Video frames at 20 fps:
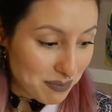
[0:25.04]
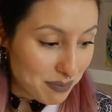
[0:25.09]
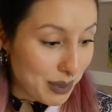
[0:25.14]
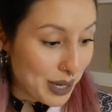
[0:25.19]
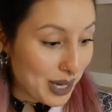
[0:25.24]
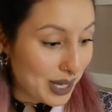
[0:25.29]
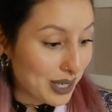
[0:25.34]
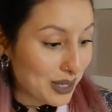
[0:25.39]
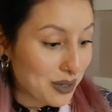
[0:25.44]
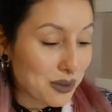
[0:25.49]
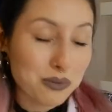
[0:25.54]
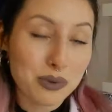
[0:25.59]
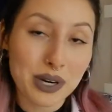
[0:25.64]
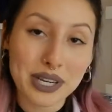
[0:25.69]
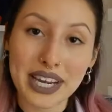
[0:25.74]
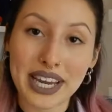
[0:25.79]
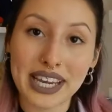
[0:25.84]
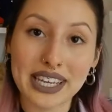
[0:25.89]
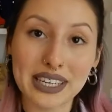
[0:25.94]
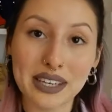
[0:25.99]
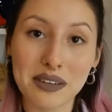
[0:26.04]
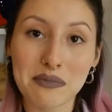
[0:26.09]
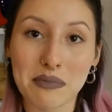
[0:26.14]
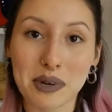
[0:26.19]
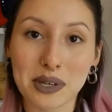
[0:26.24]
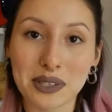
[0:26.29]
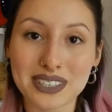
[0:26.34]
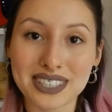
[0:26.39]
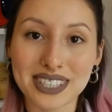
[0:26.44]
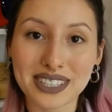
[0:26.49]
But what I did
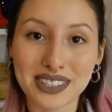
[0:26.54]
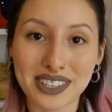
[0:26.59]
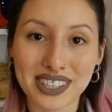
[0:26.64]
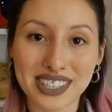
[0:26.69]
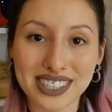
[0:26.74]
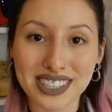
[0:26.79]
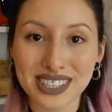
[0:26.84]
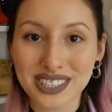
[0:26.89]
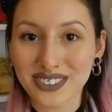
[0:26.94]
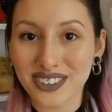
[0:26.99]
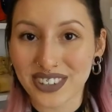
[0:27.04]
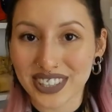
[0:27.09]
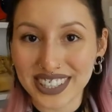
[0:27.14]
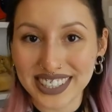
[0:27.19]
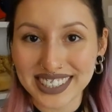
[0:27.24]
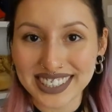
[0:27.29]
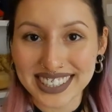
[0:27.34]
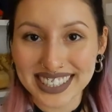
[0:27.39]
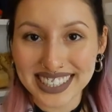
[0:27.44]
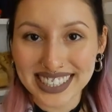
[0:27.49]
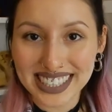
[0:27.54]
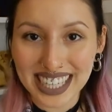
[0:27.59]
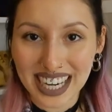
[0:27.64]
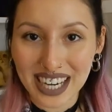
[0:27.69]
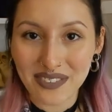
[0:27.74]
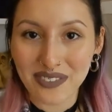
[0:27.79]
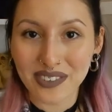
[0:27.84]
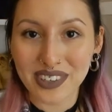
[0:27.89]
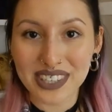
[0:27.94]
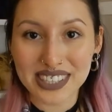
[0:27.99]
mostly during this quarantine
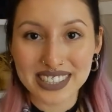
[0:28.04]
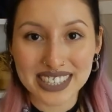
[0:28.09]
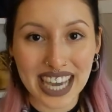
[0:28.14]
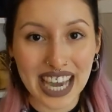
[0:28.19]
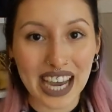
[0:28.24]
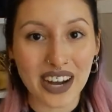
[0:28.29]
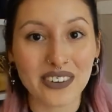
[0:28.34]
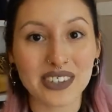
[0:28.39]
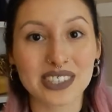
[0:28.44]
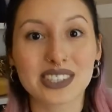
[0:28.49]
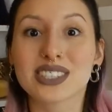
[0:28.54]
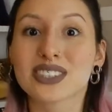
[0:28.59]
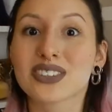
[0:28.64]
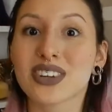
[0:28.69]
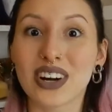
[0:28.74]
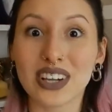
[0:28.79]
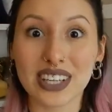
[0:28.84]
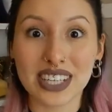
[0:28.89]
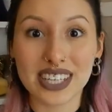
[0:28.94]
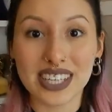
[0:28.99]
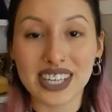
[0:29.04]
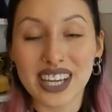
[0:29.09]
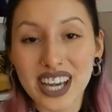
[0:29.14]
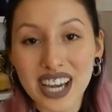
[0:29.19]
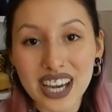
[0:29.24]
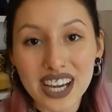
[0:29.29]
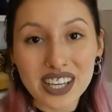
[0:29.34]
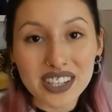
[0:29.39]
time was I was scrolling